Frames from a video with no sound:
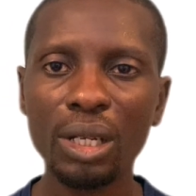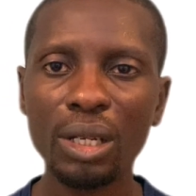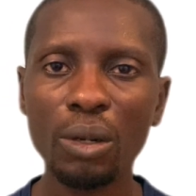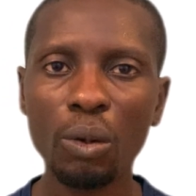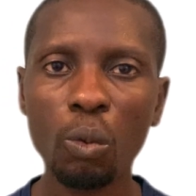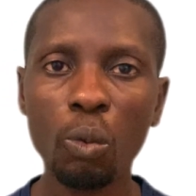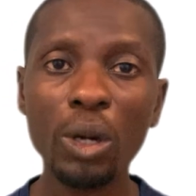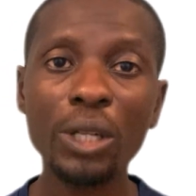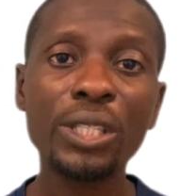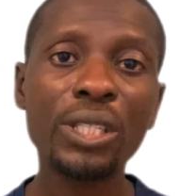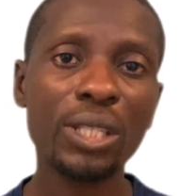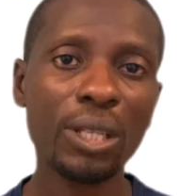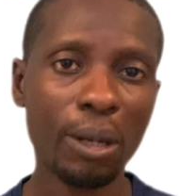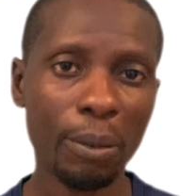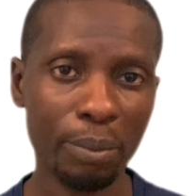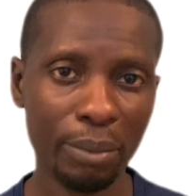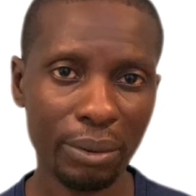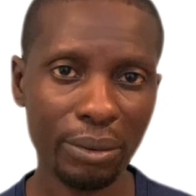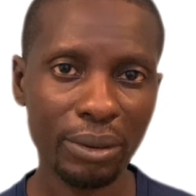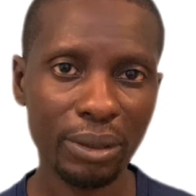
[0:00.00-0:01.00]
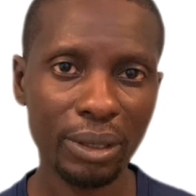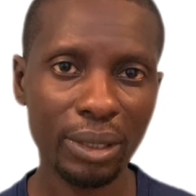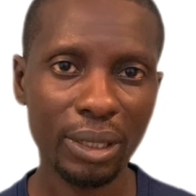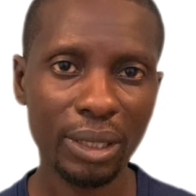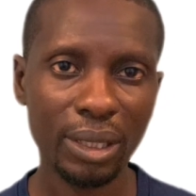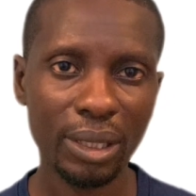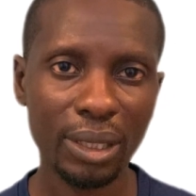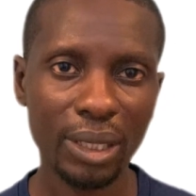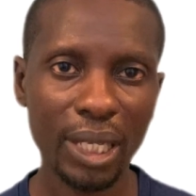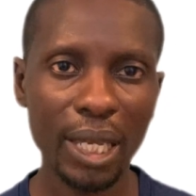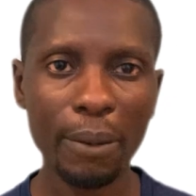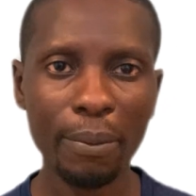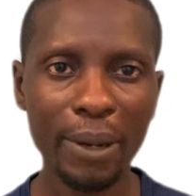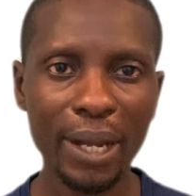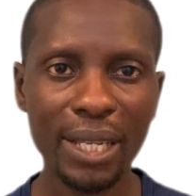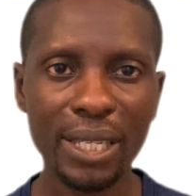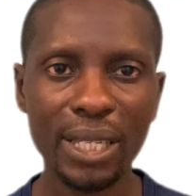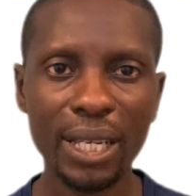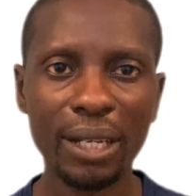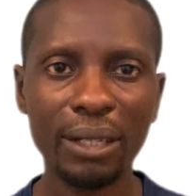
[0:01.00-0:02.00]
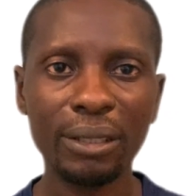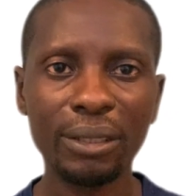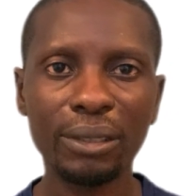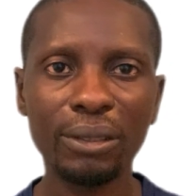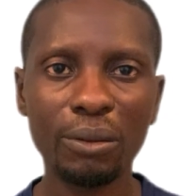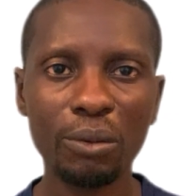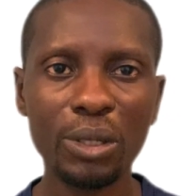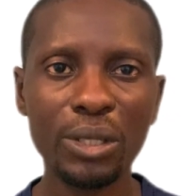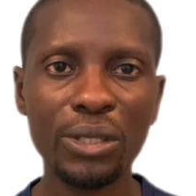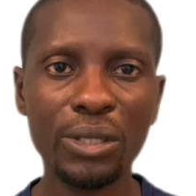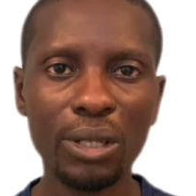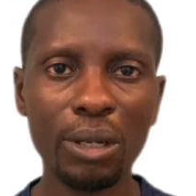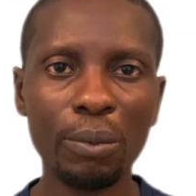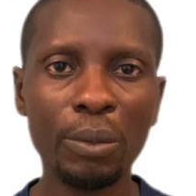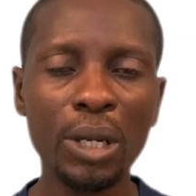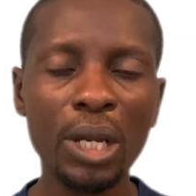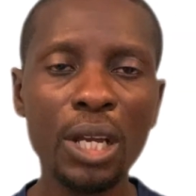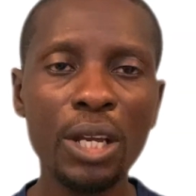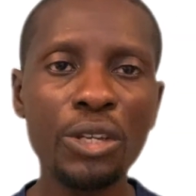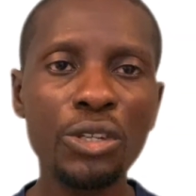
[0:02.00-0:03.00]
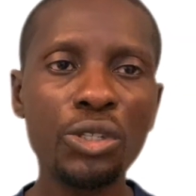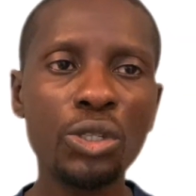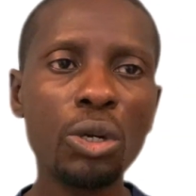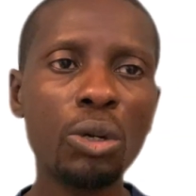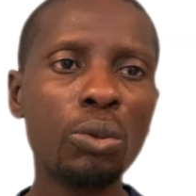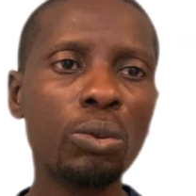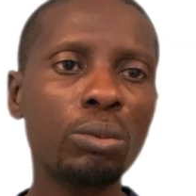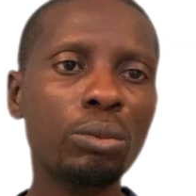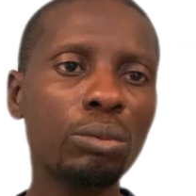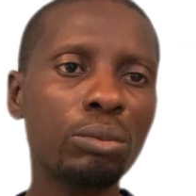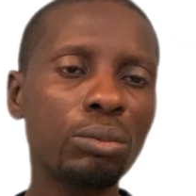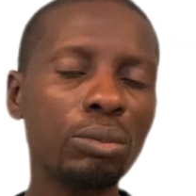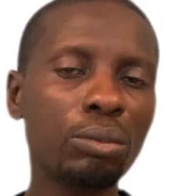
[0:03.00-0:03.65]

what's up? ¿Qué pasa? What's up? So